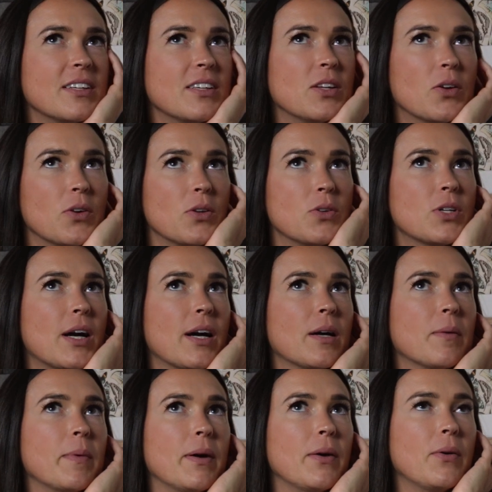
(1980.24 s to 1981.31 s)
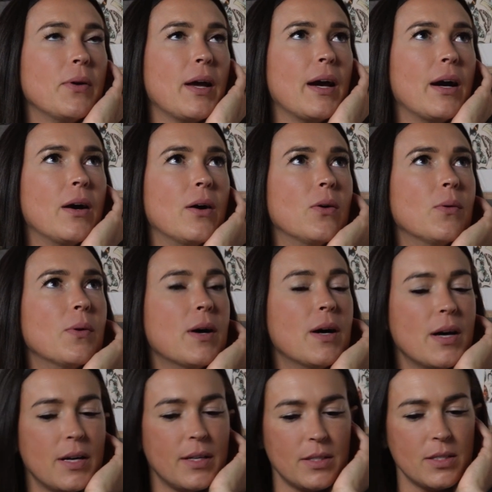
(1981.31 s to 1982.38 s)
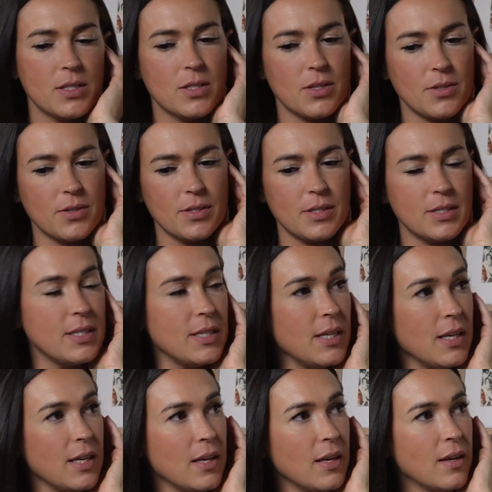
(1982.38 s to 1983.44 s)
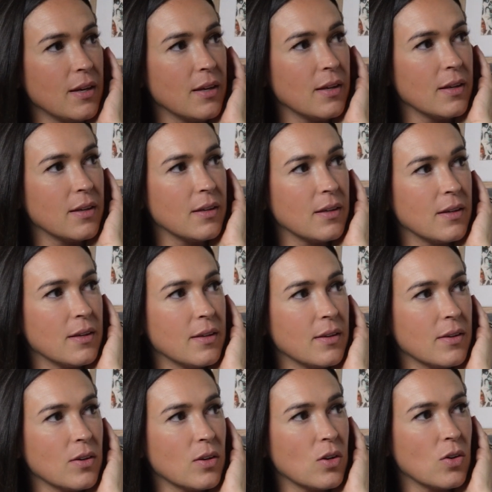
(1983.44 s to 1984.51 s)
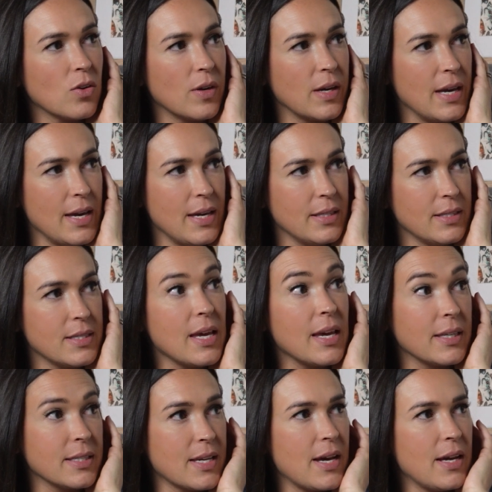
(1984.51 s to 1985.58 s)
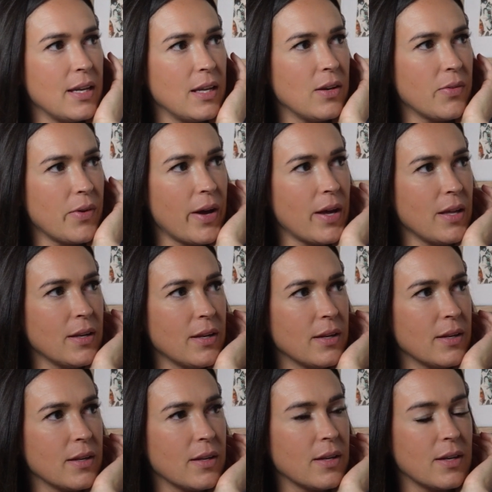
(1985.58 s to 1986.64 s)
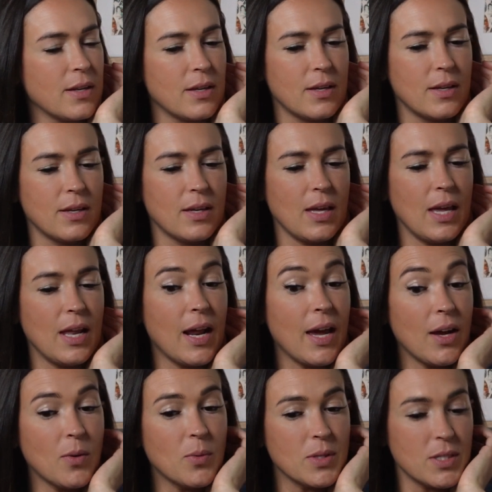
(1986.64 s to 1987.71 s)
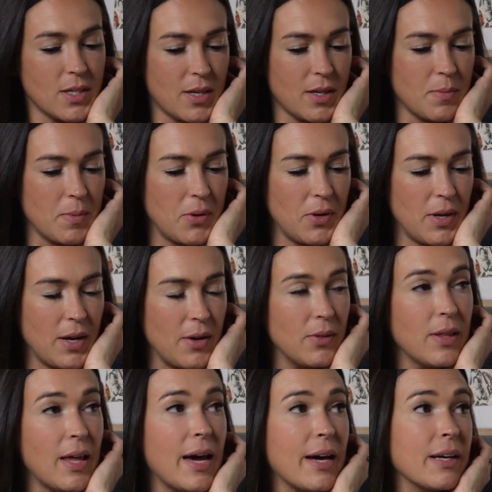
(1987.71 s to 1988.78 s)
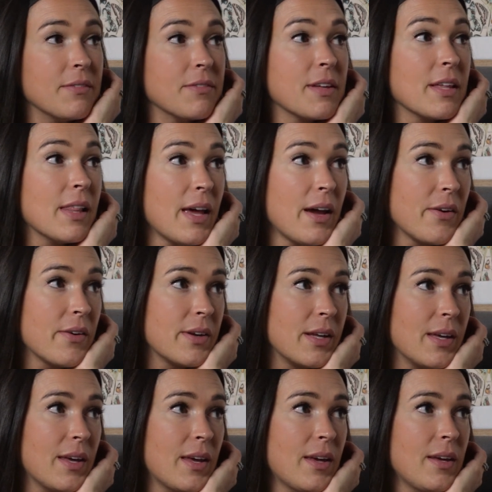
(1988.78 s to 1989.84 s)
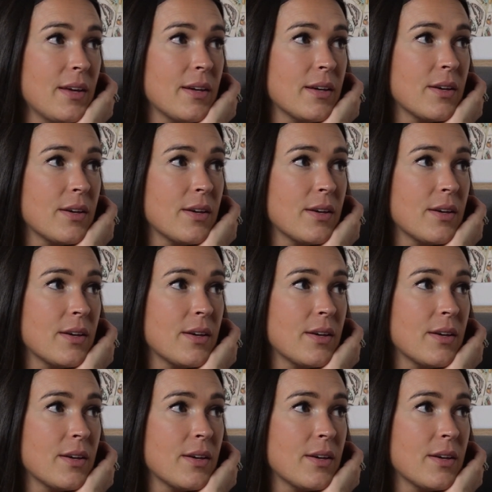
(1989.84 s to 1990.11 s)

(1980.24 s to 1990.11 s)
you know, you talk about how uncertainty creates anxiety, right? Absolutely. And I always talk about how lack of clarity